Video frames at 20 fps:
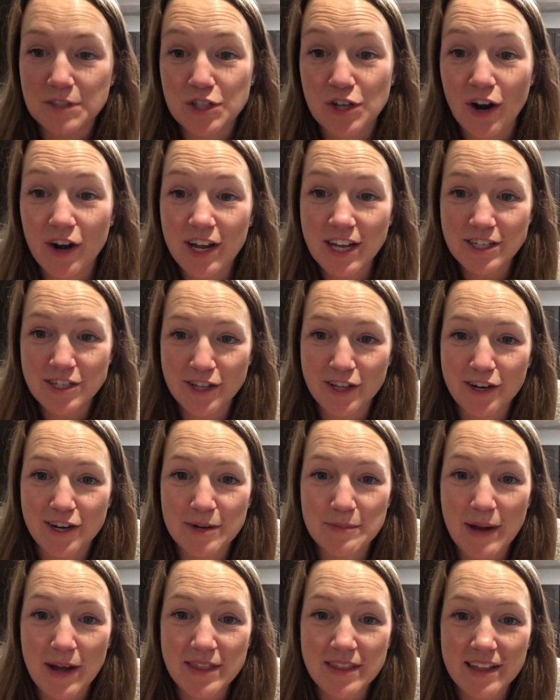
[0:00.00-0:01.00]
starting to learn
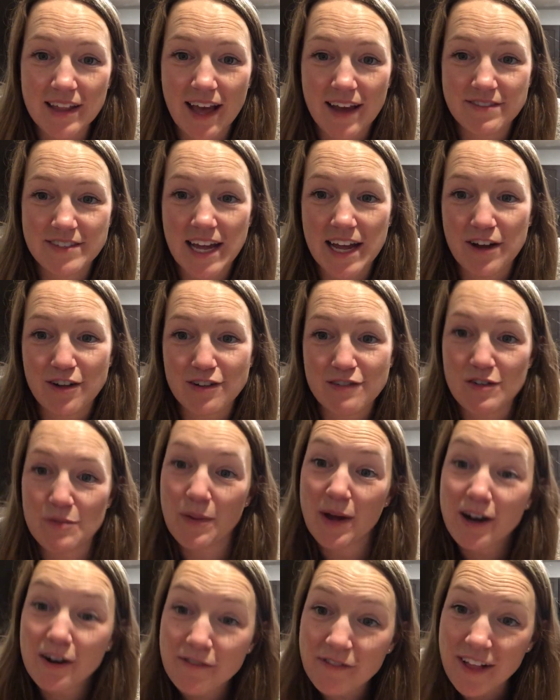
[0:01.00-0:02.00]
about the life cycle of a
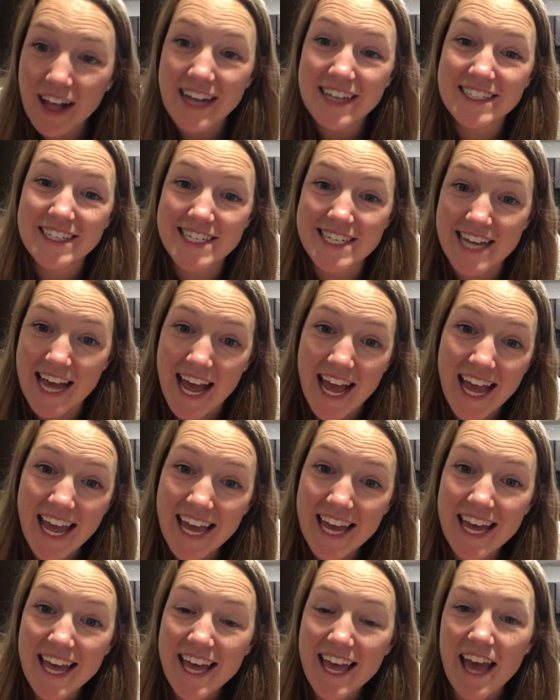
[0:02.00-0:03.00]
butterfly
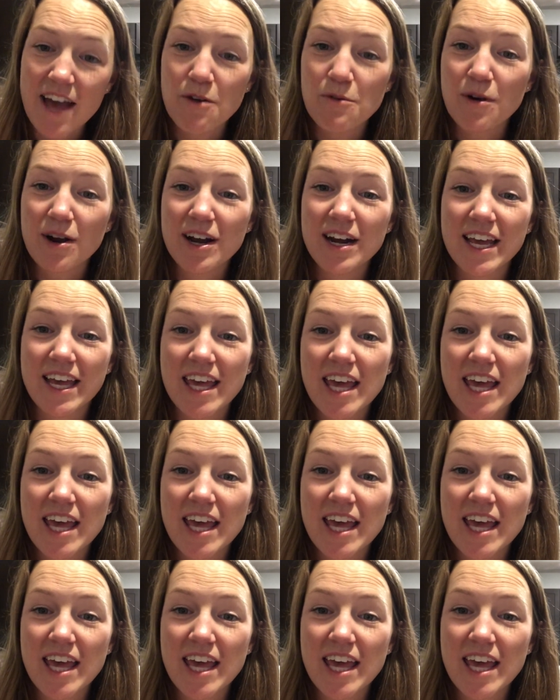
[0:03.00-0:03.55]
today, and we're gonna